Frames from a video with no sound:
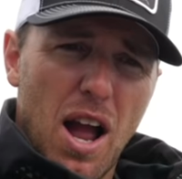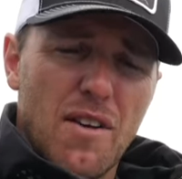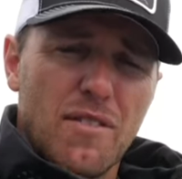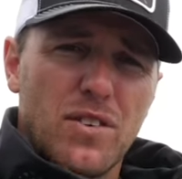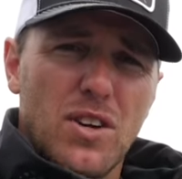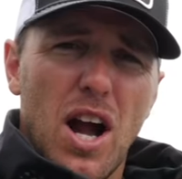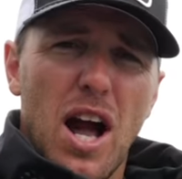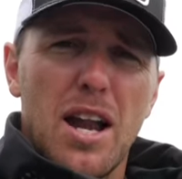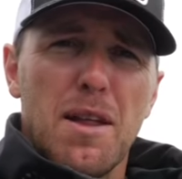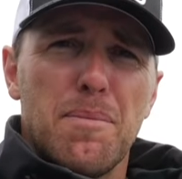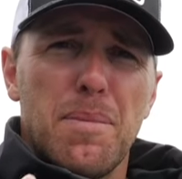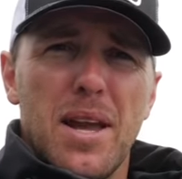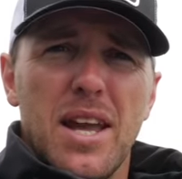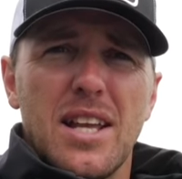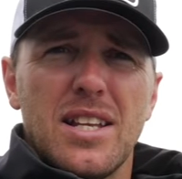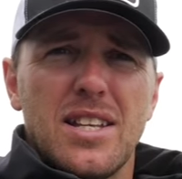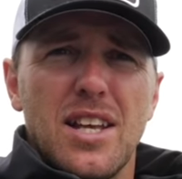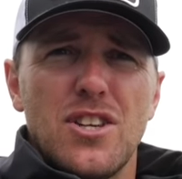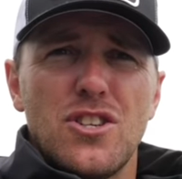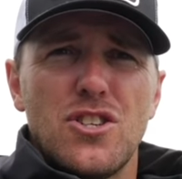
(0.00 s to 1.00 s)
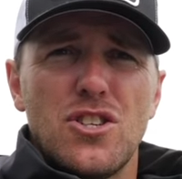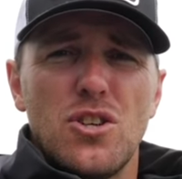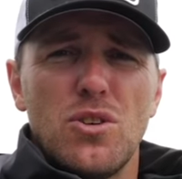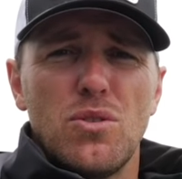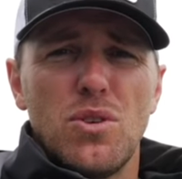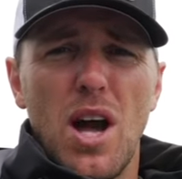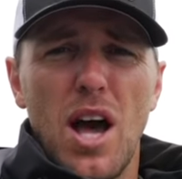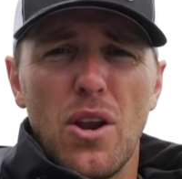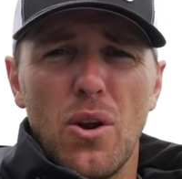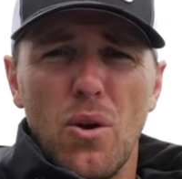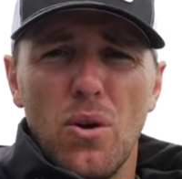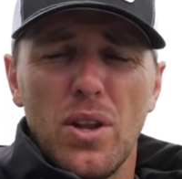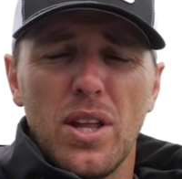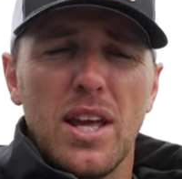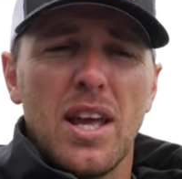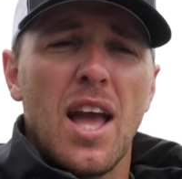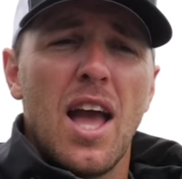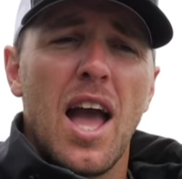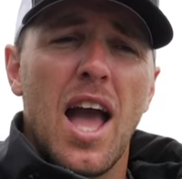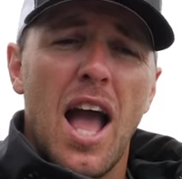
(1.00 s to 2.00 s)
I've gotta pay attention to not
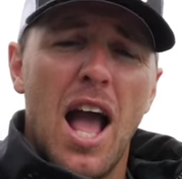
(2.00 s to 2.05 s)
only